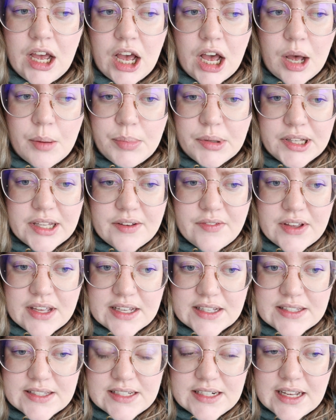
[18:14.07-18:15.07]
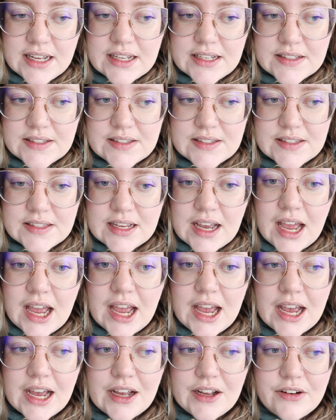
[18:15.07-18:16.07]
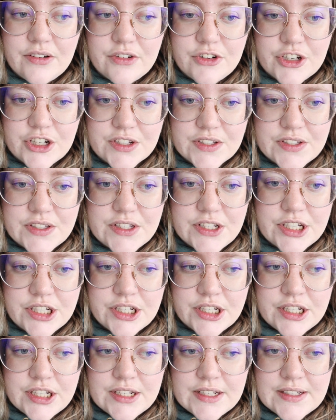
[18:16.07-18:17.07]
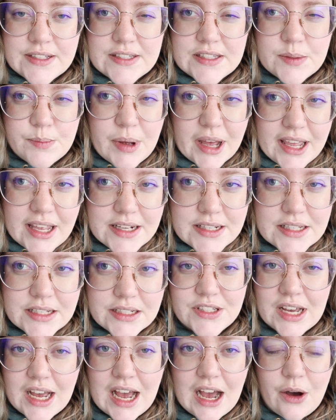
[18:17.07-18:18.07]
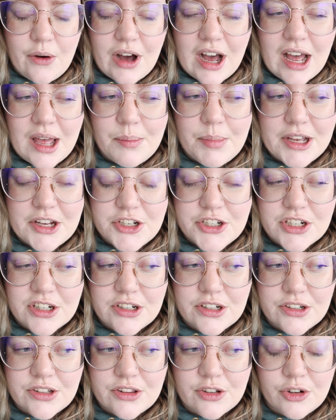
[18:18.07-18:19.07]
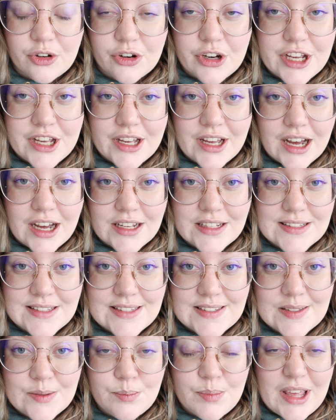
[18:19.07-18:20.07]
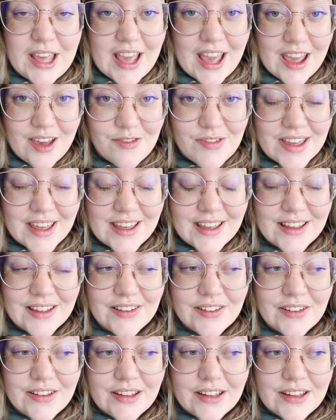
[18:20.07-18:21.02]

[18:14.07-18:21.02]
obliviousness and just spite to how I picture the Greek gods behaving.